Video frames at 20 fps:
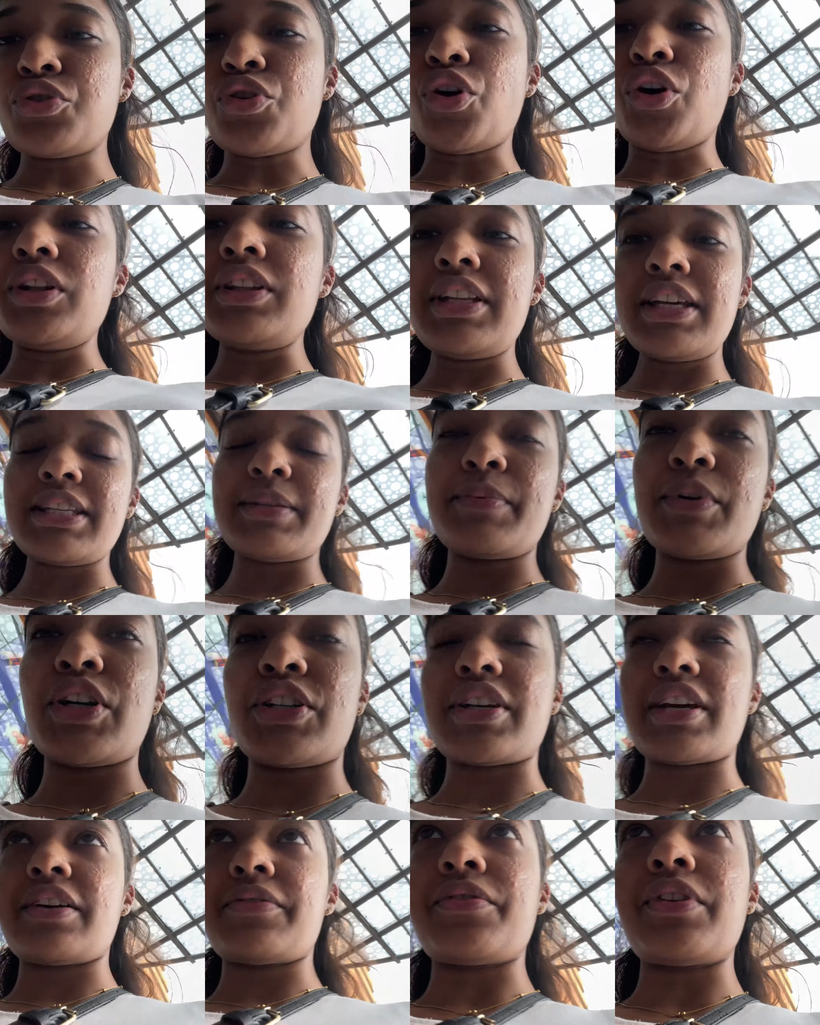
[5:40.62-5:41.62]
hold this because
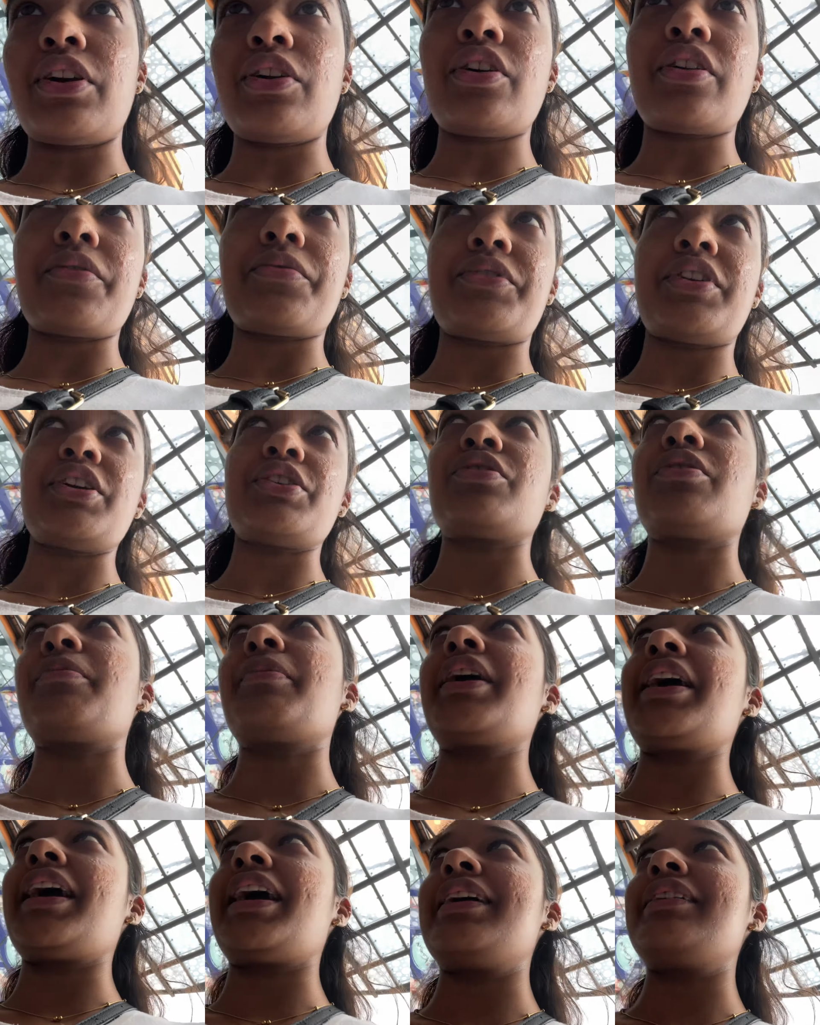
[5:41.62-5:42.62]
I have a lot of things on
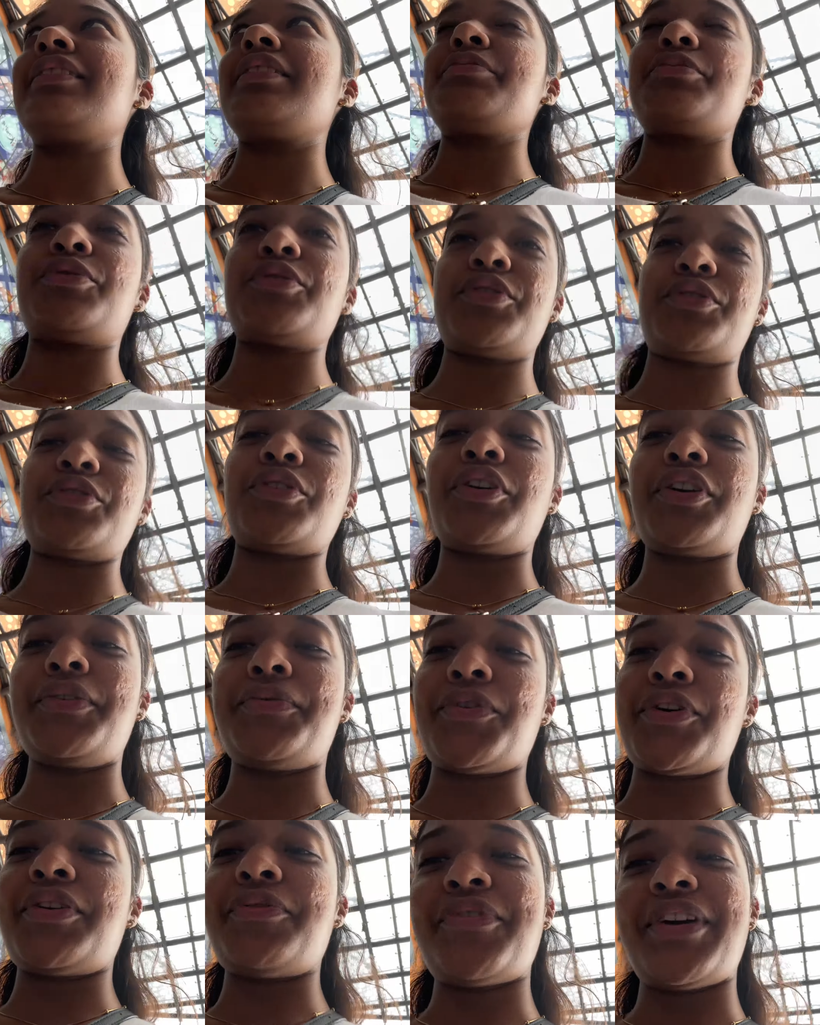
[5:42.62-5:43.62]
my hand. I'm so sorry
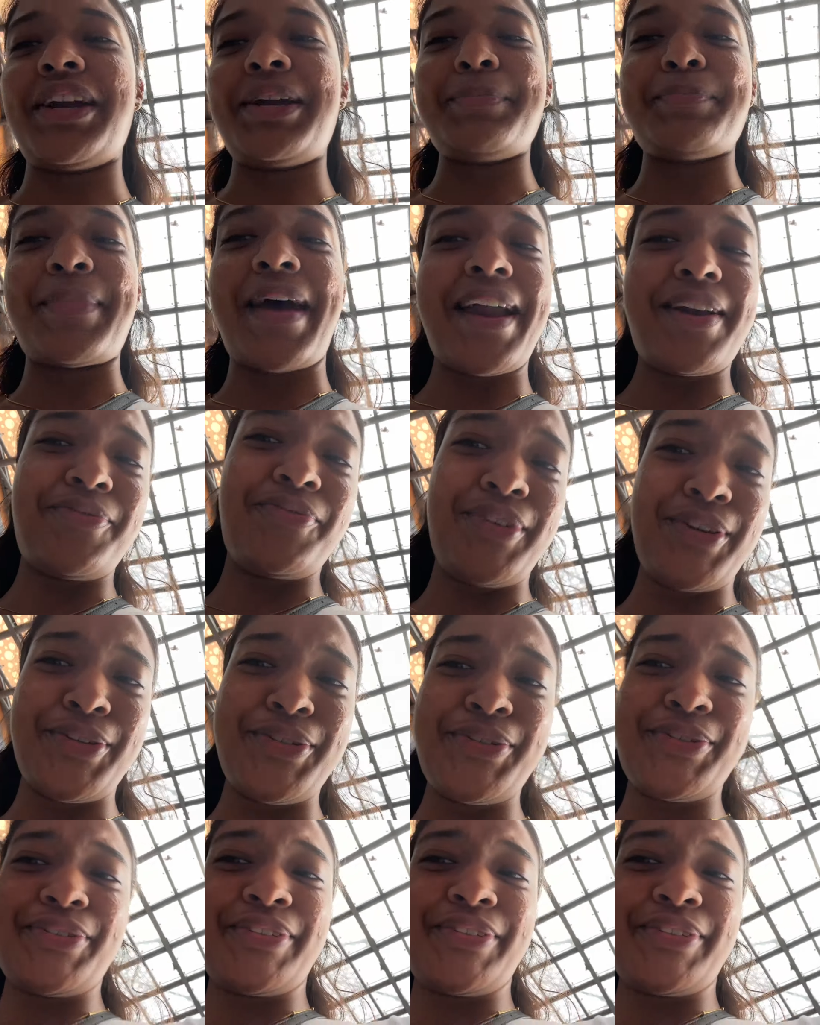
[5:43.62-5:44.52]
for the very bad view.